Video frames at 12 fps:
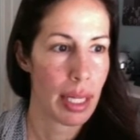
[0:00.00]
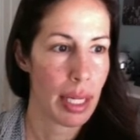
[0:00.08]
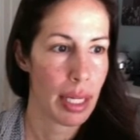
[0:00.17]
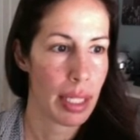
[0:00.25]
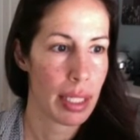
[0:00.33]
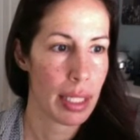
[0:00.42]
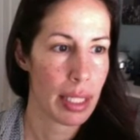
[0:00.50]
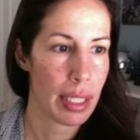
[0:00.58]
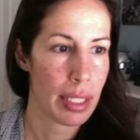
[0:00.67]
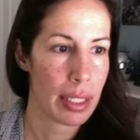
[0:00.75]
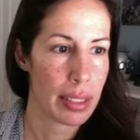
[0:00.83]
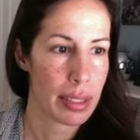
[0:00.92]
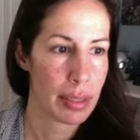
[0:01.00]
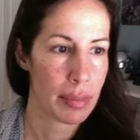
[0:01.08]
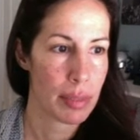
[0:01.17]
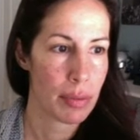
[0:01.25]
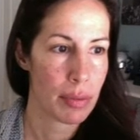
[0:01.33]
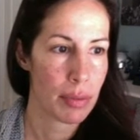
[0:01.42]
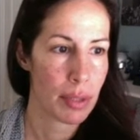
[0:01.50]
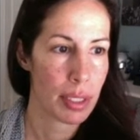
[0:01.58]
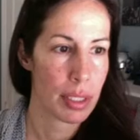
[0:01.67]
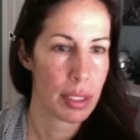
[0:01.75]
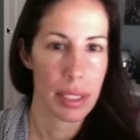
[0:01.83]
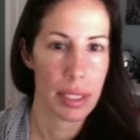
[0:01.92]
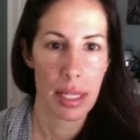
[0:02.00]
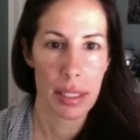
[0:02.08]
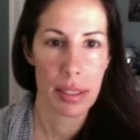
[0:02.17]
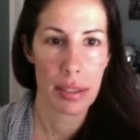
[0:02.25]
add in some different text.